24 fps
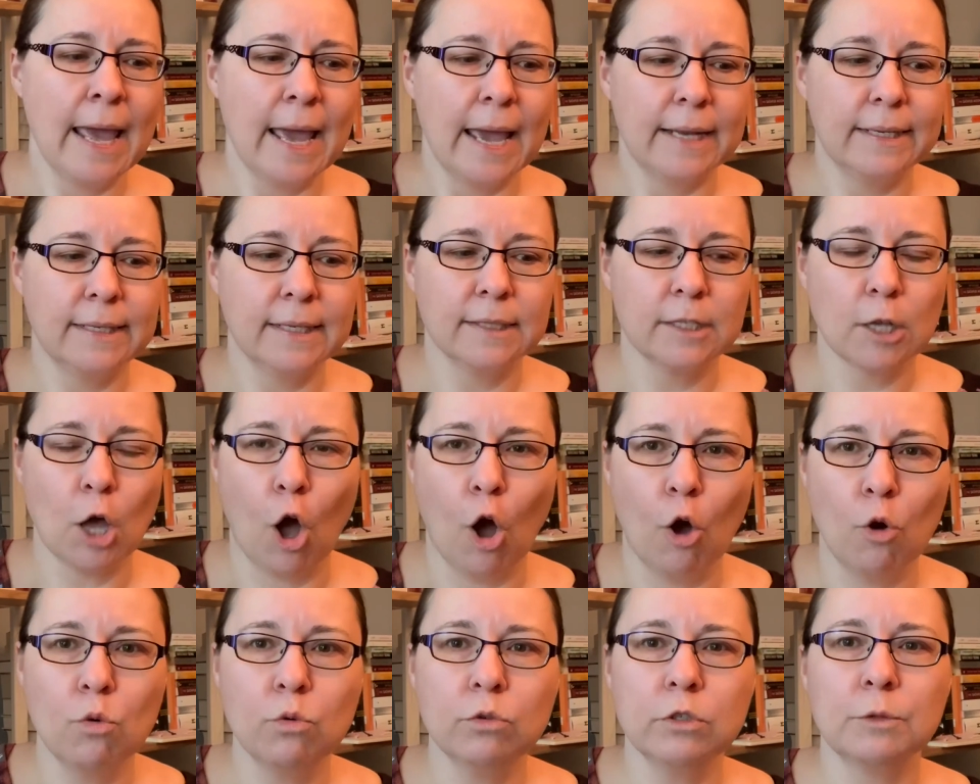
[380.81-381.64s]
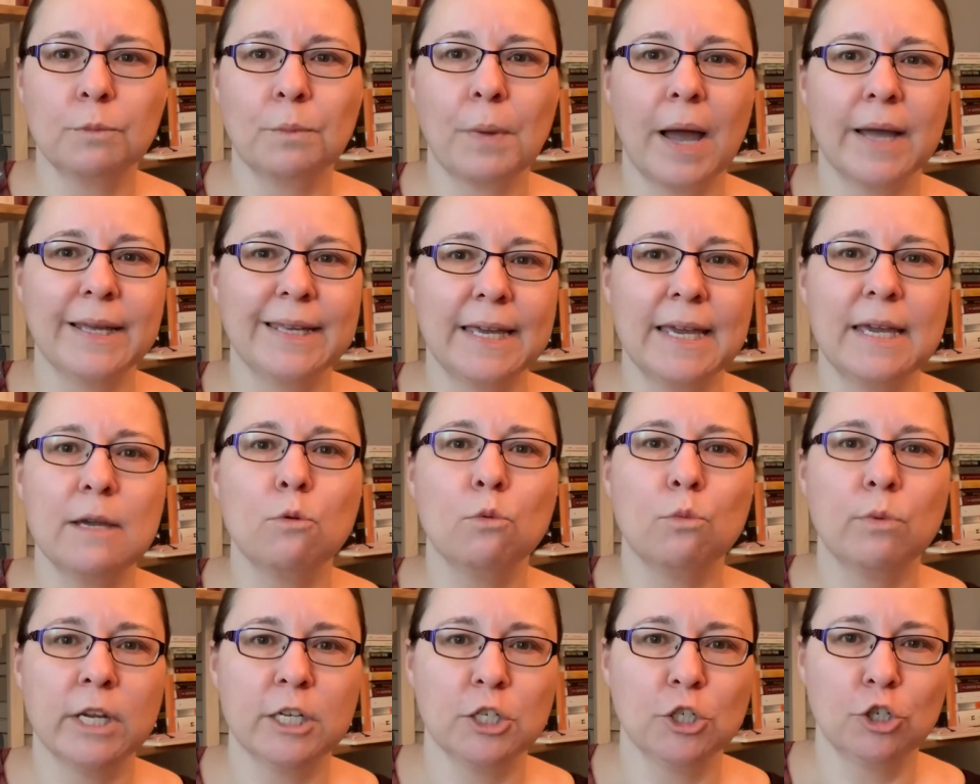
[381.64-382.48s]
It is owned by a
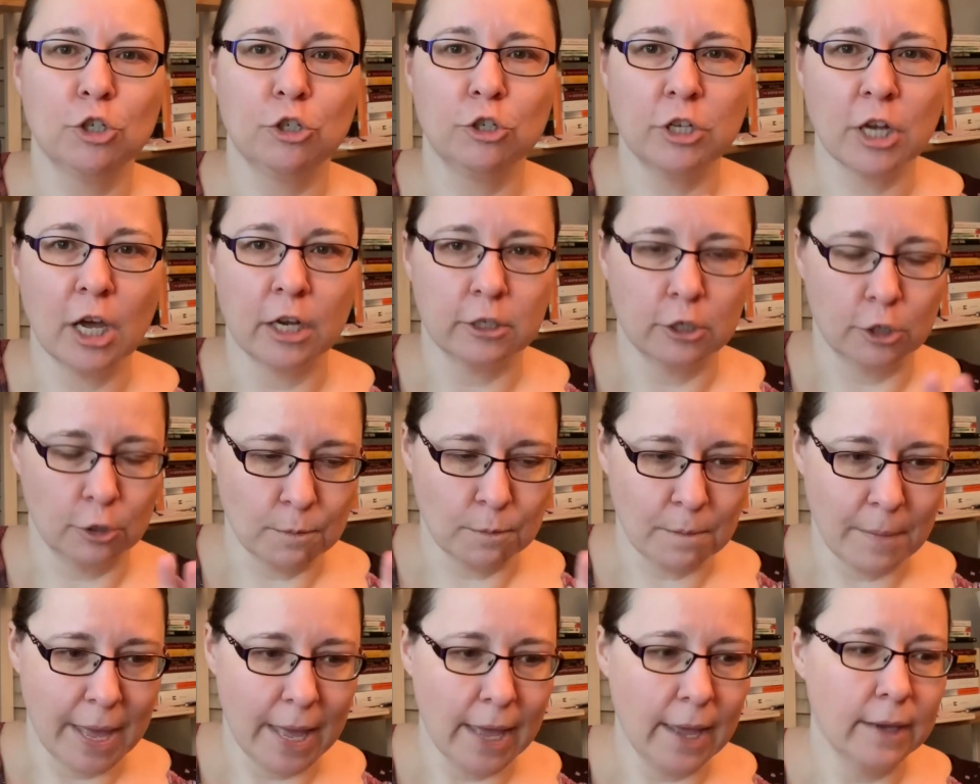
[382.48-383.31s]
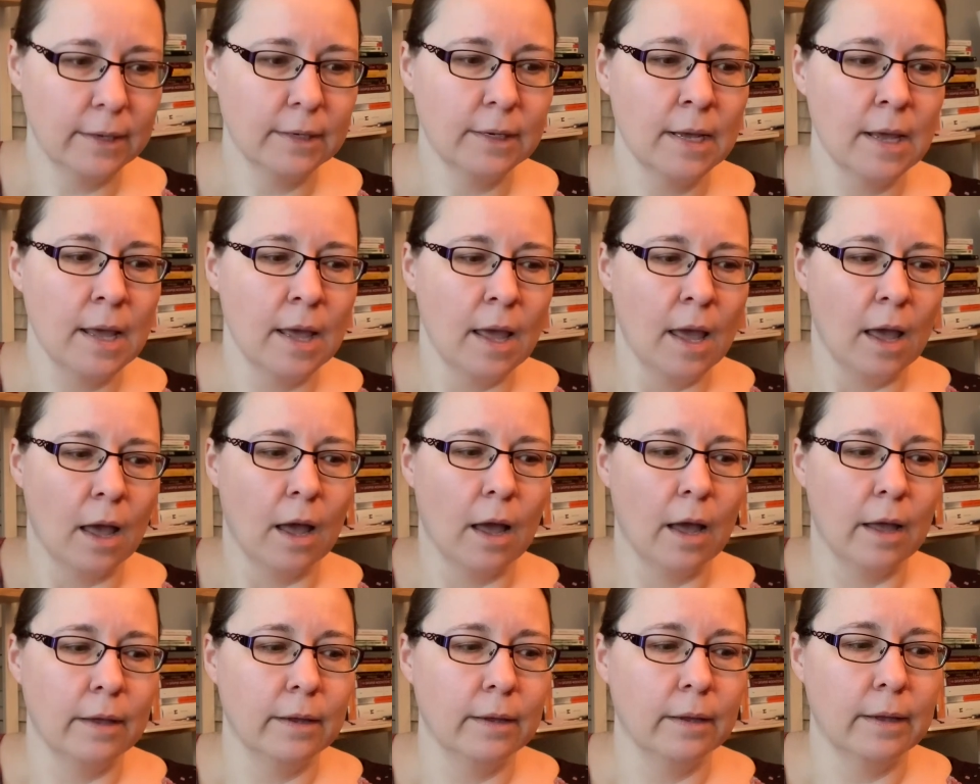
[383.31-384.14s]
rich Dutch man,
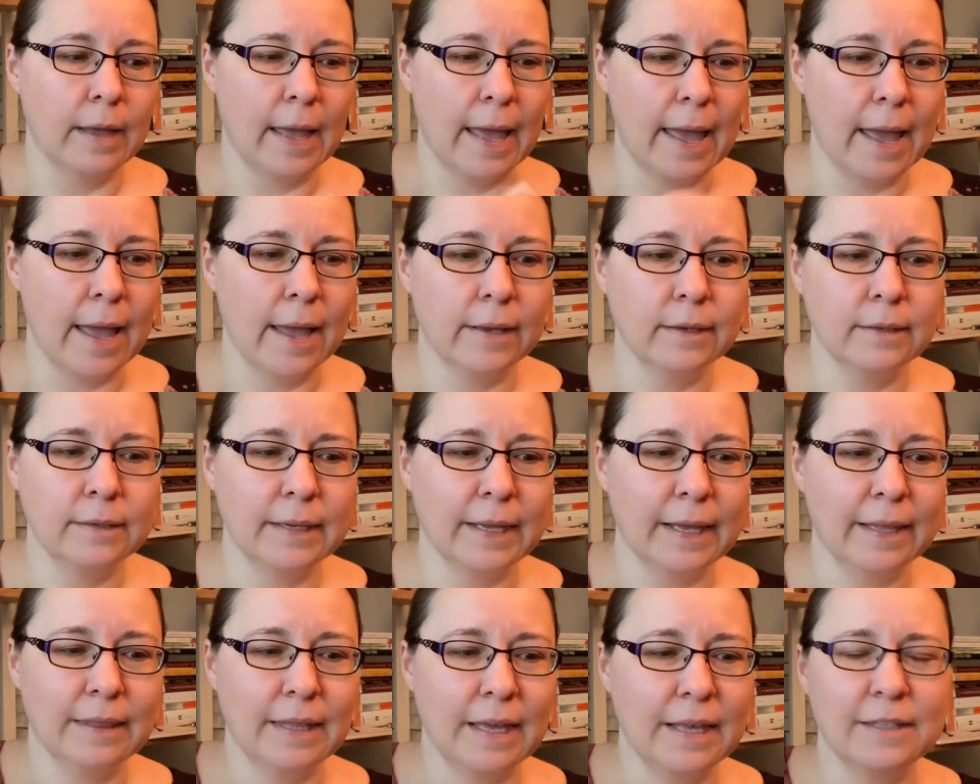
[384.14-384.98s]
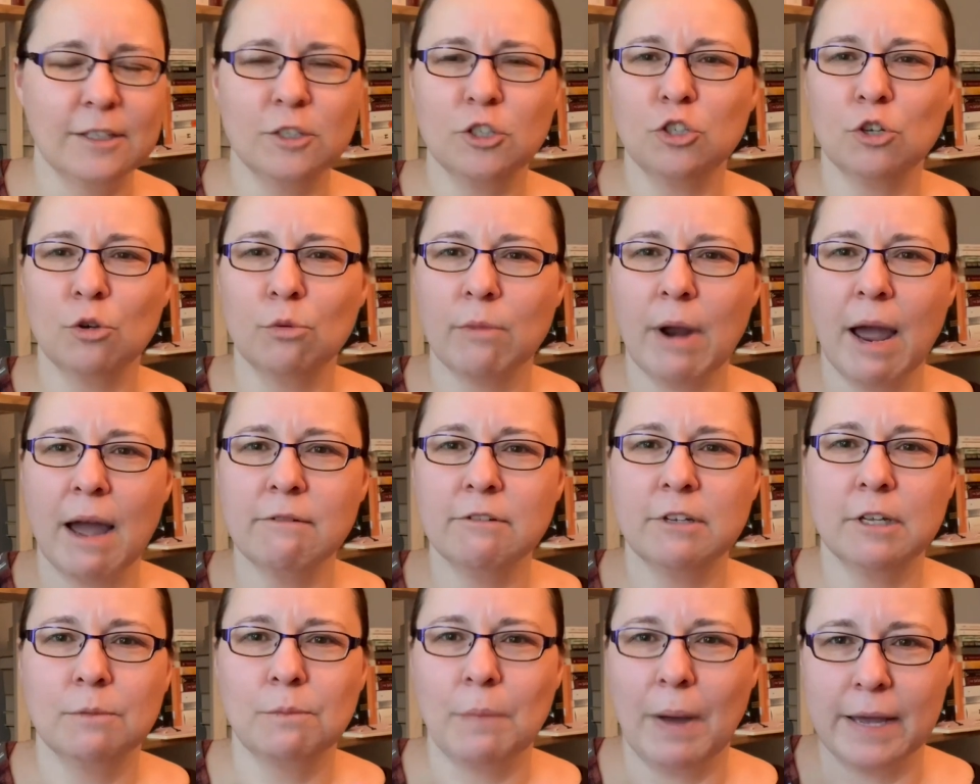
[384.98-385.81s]
and it's
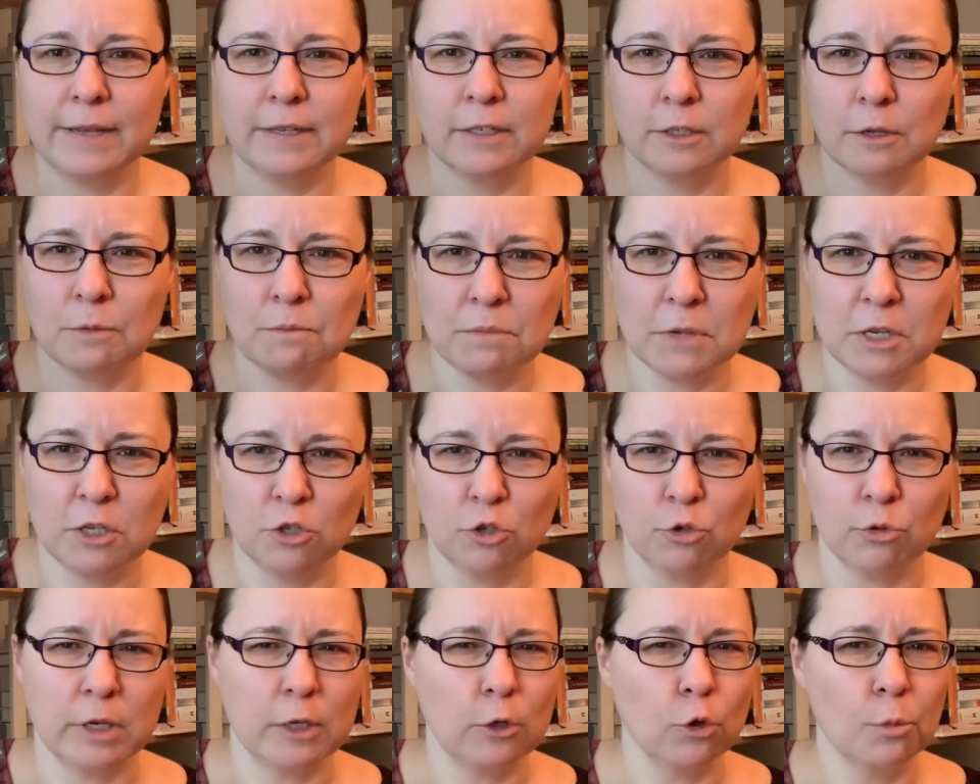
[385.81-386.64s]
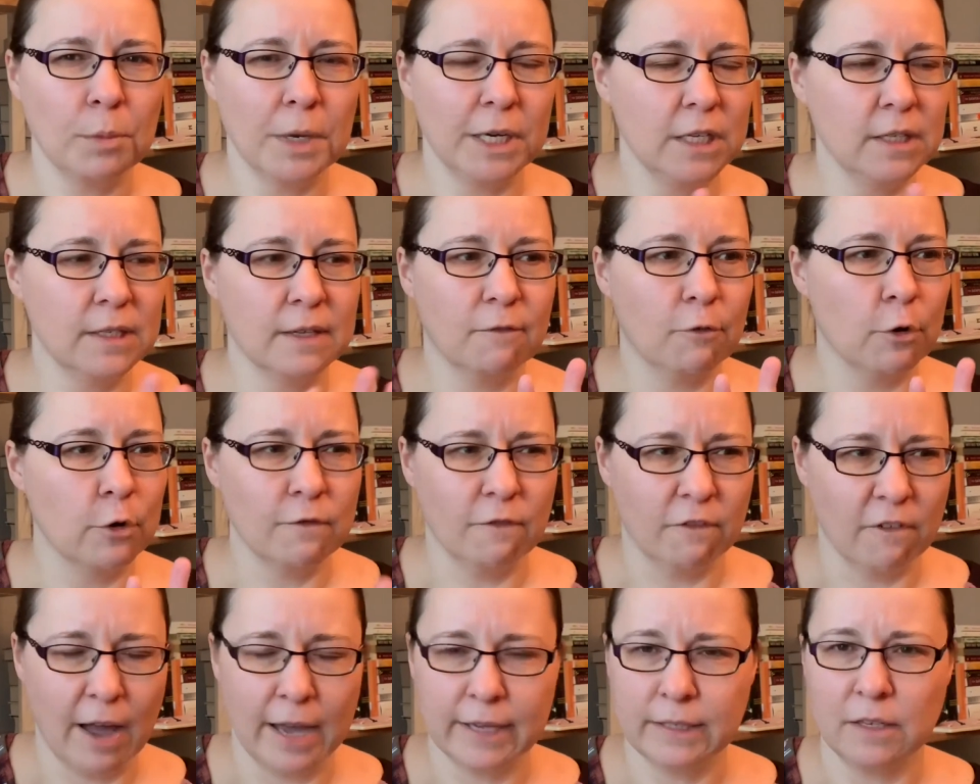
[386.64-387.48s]
surrounded by some mystery. Nobody's ever
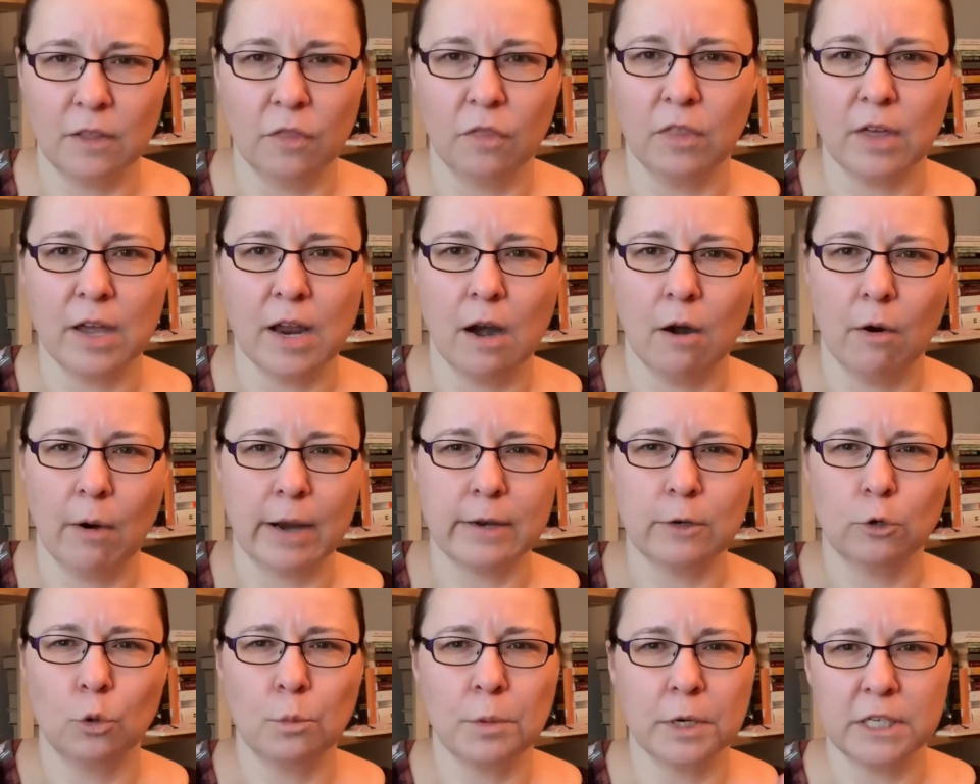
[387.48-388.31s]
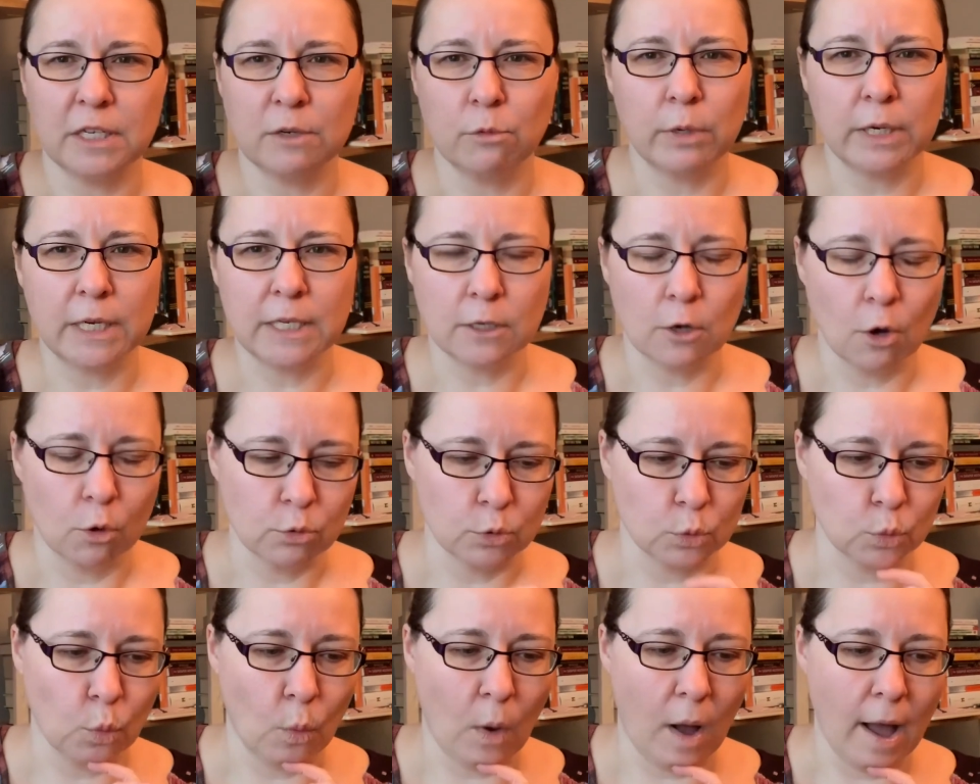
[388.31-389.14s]
invited there, and nobody really
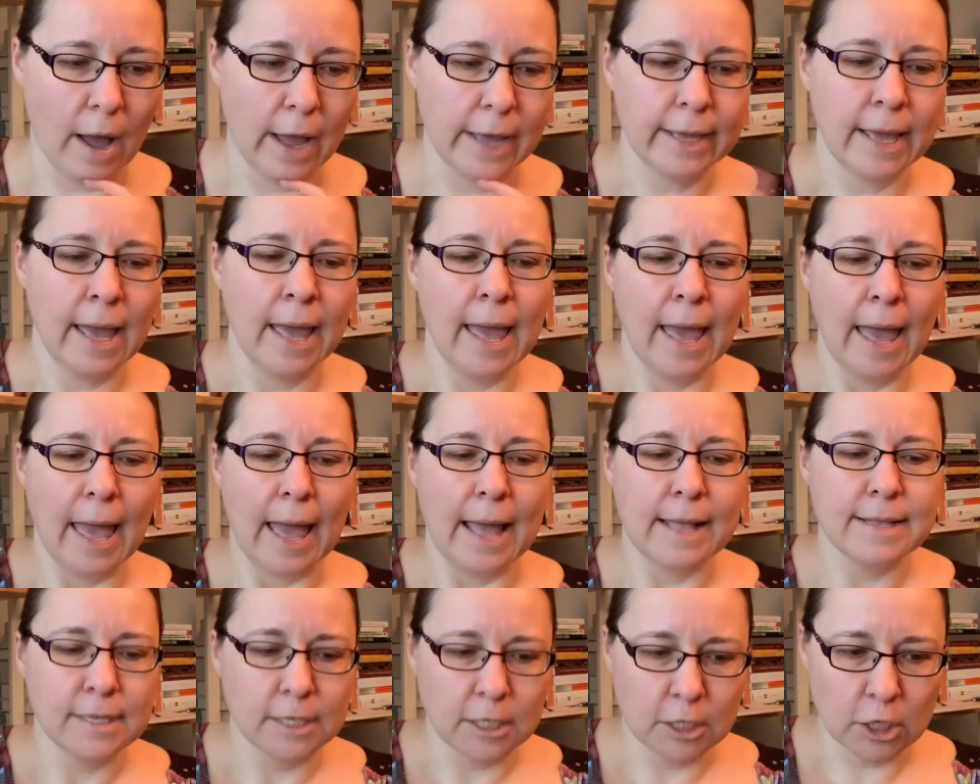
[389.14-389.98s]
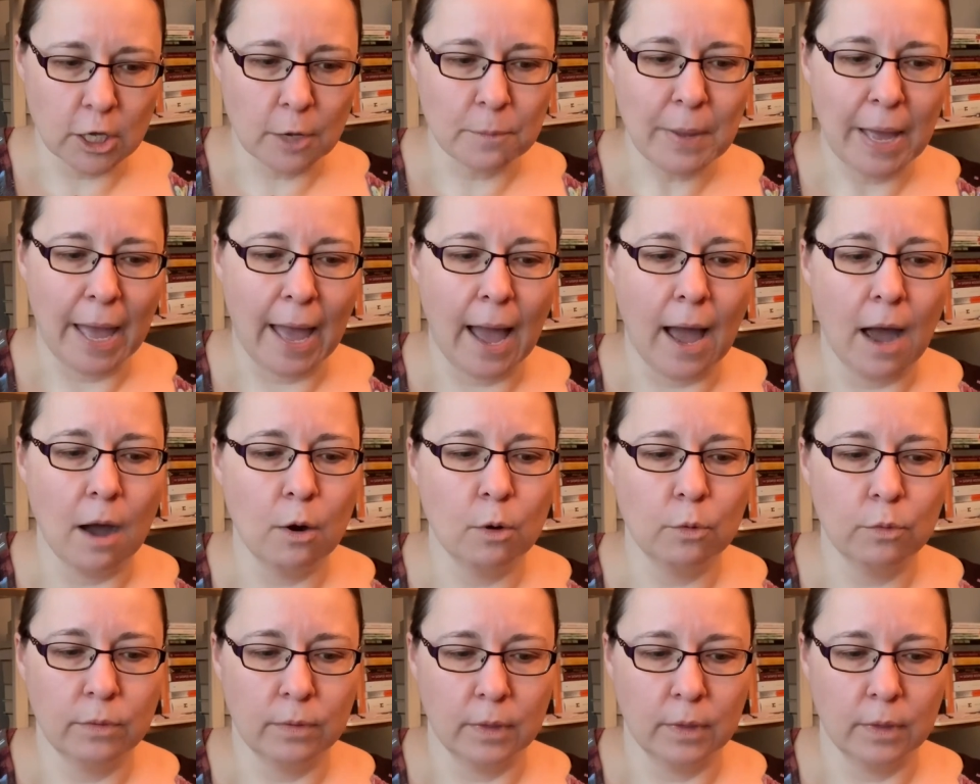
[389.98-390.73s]
knows why. And somehow